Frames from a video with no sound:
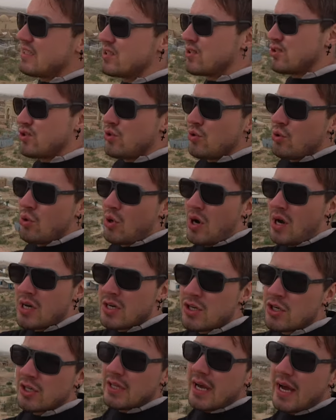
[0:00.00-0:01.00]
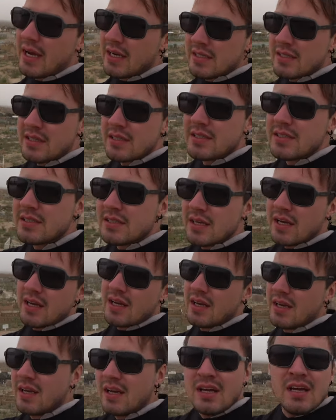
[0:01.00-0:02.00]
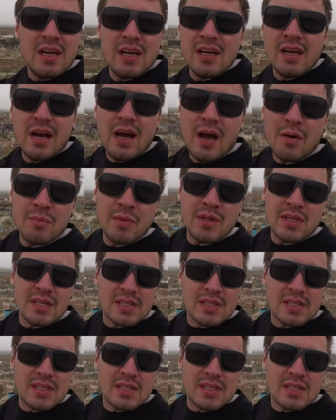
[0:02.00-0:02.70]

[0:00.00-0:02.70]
is 200 hectares. I mean,